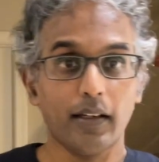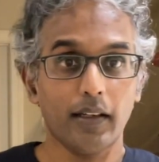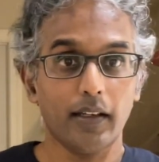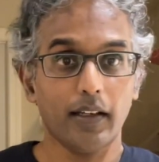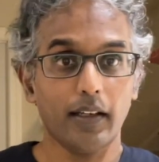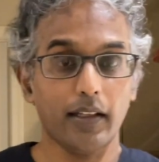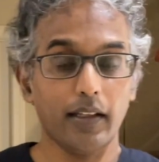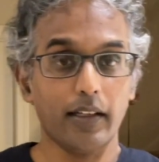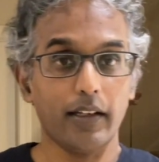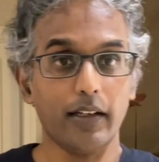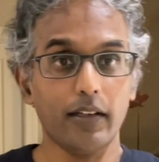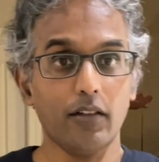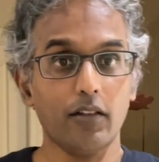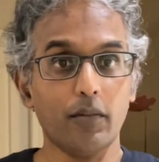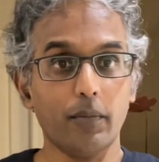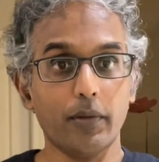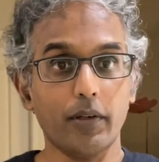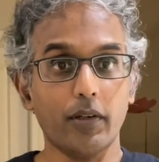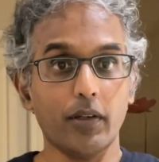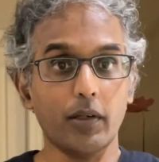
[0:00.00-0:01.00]
Hey there,
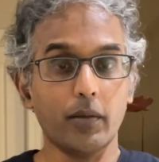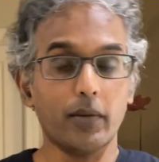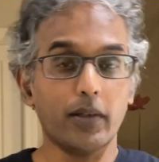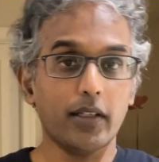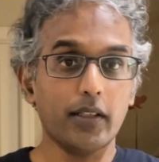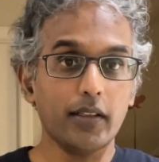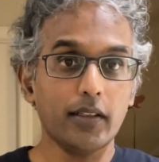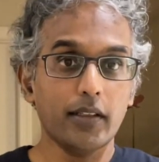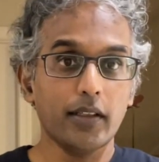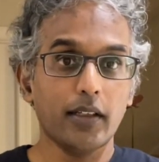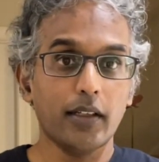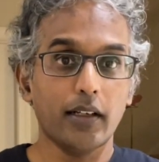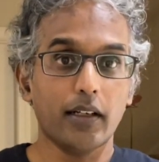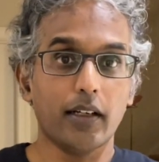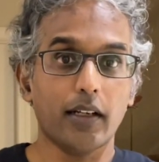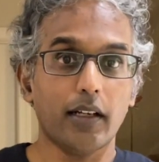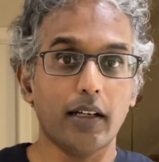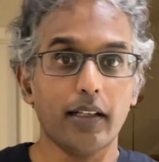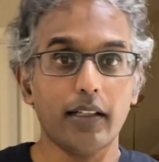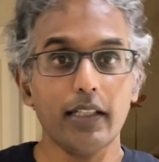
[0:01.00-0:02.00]
hope you're doing well.
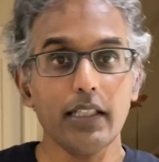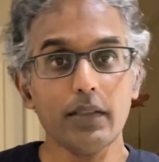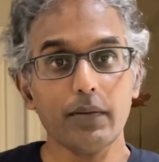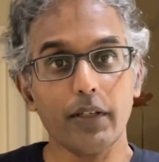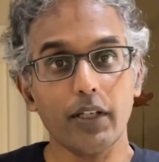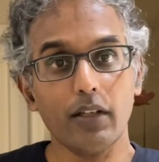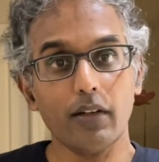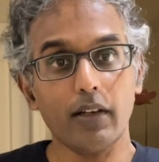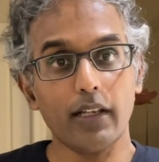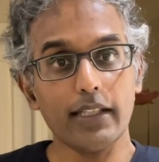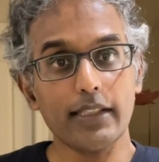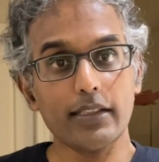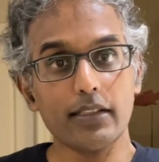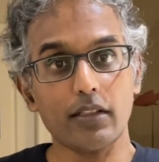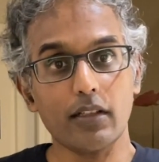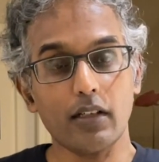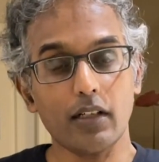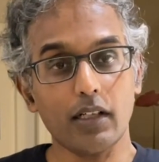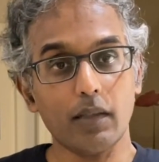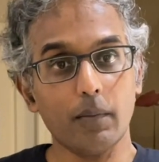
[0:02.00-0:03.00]
Uh, in this video, let's
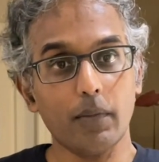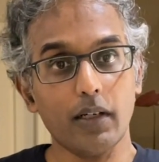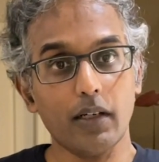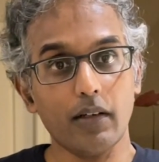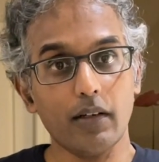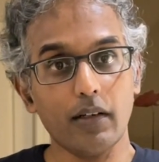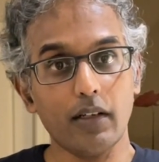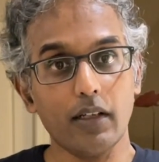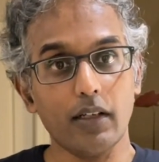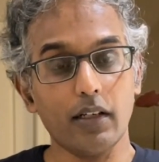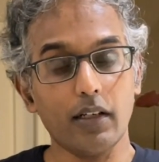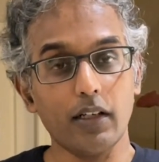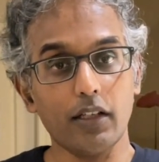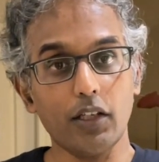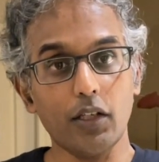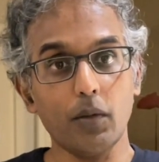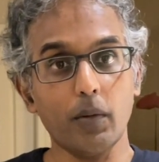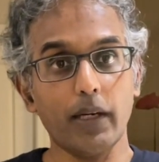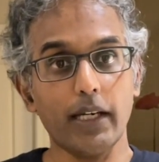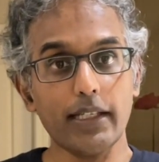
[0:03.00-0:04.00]
talk about
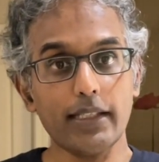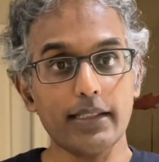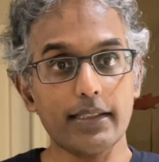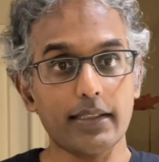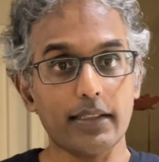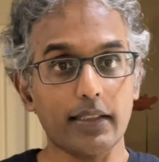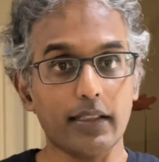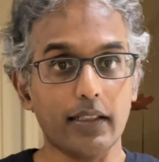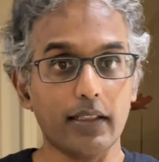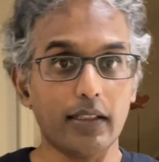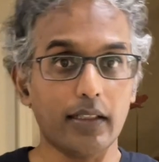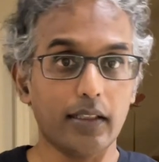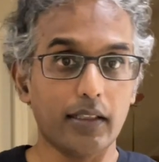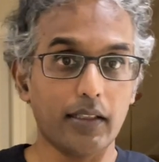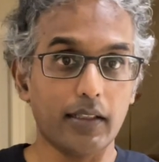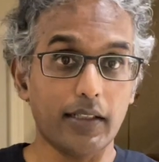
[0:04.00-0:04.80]
uh, UX uh,